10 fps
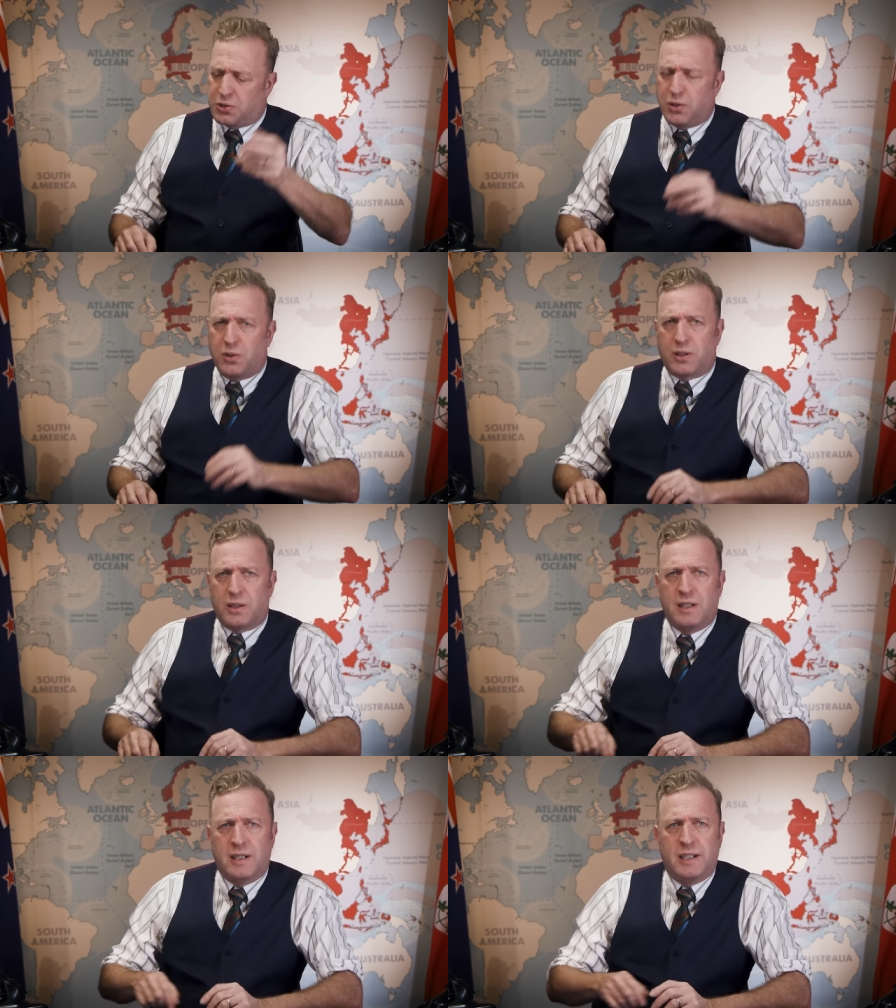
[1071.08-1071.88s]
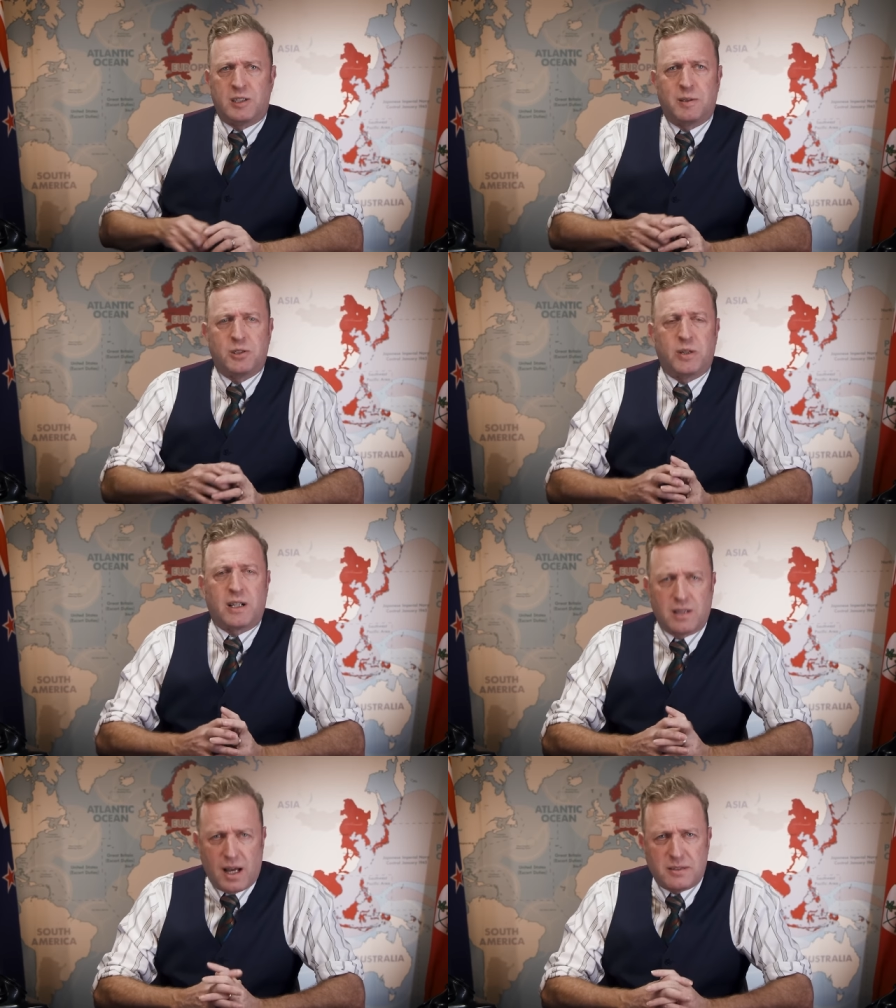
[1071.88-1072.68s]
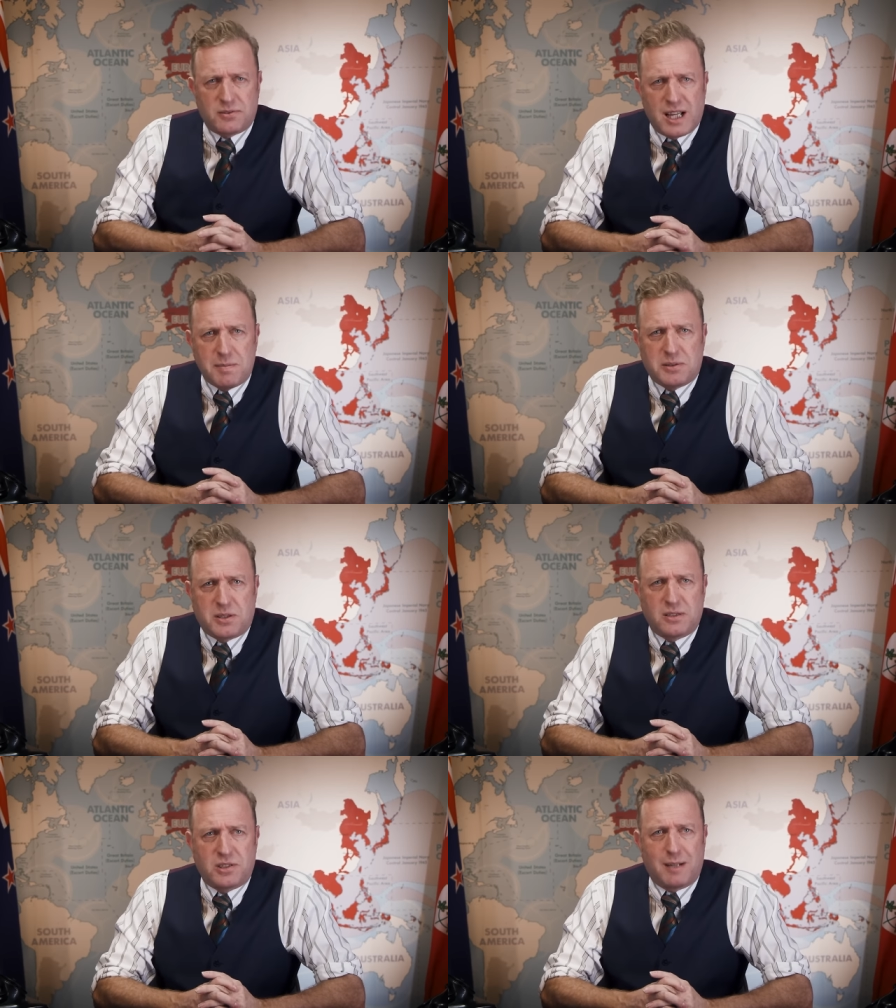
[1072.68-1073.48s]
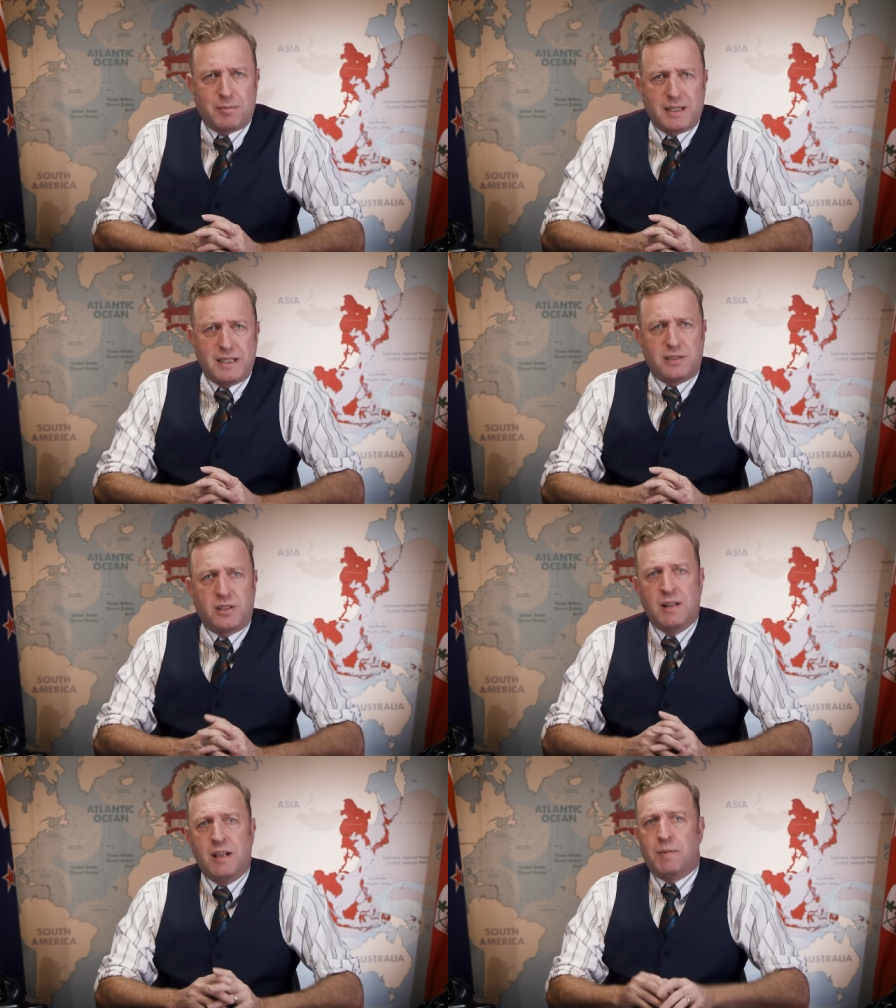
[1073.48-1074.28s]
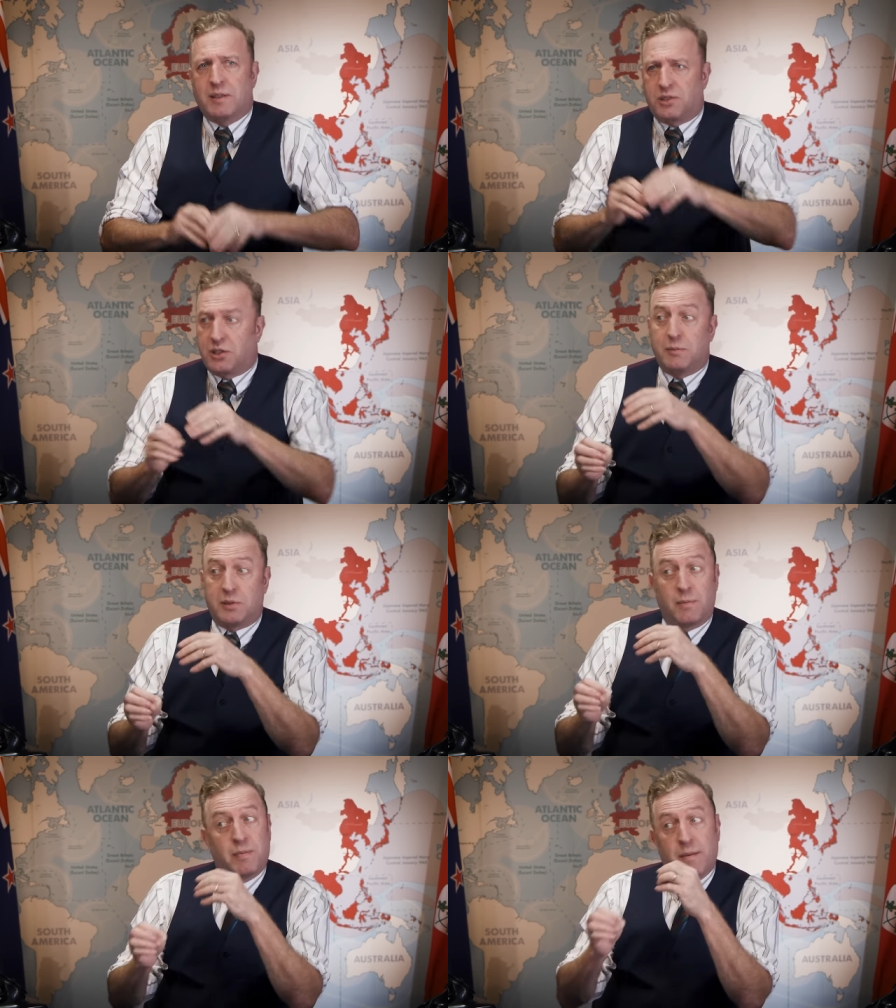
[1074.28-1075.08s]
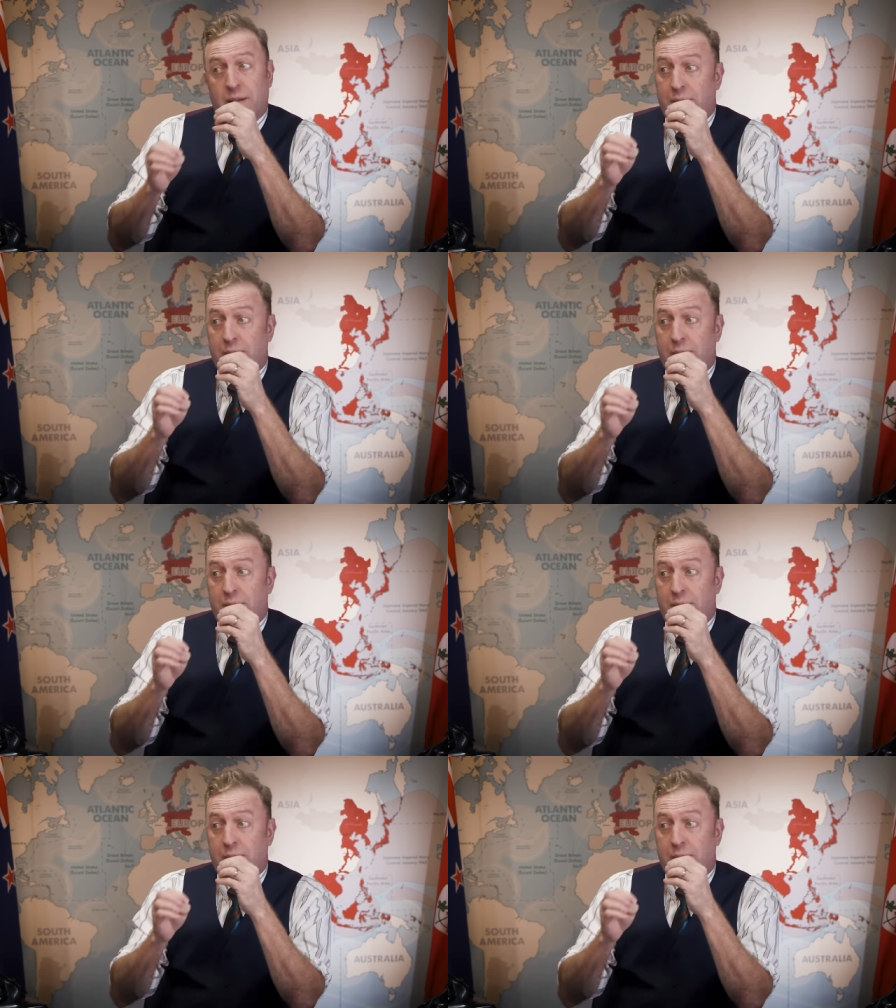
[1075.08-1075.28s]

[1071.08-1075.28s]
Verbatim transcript: sure, it's been doing a lot of damage to the Japanese, but the ships